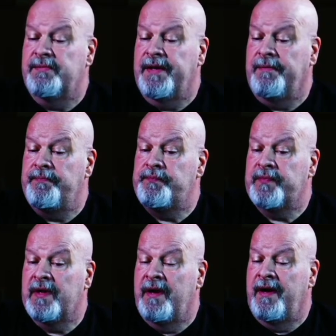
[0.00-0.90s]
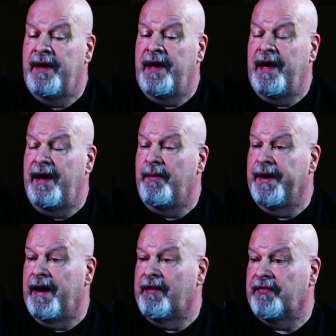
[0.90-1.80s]
And I said, well,
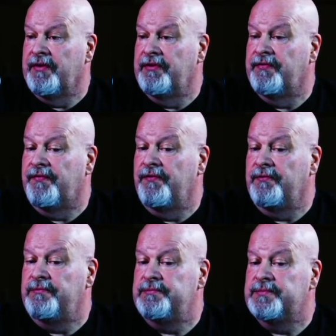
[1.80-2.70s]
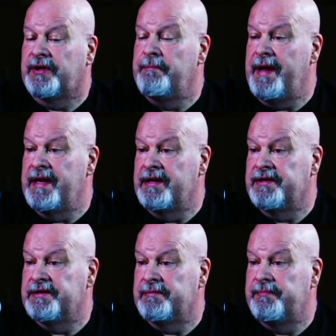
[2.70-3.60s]
I want to offer you
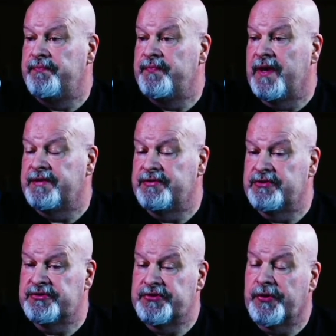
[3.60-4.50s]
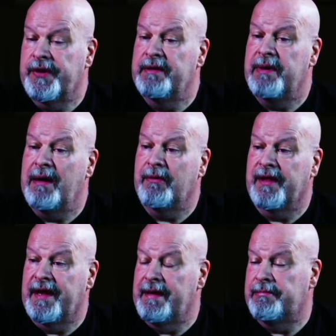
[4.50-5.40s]
companionship. I said, there's a story
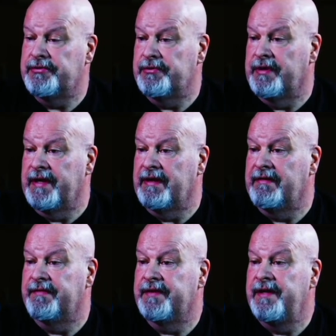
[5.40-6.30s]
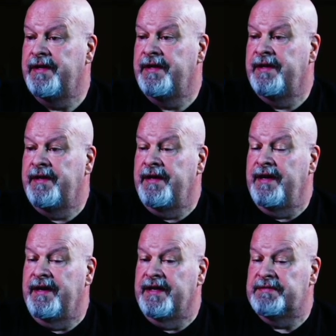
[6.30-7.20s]
in the Bible that I absolutely love,
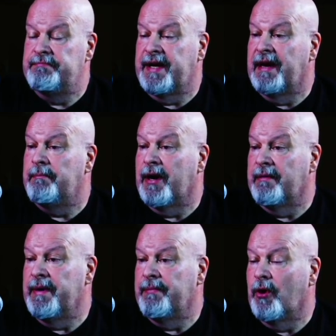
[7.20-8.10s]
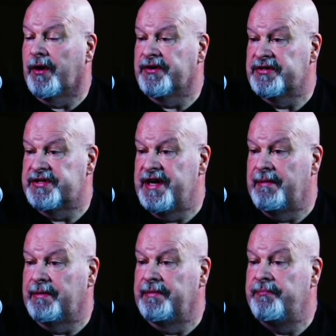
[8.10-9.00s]
and it's become part of my work
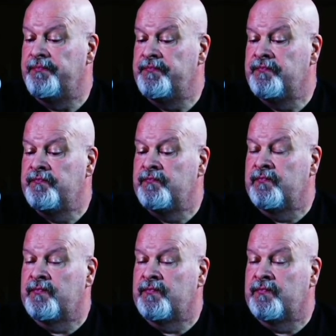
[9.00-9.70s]
as a chaplain.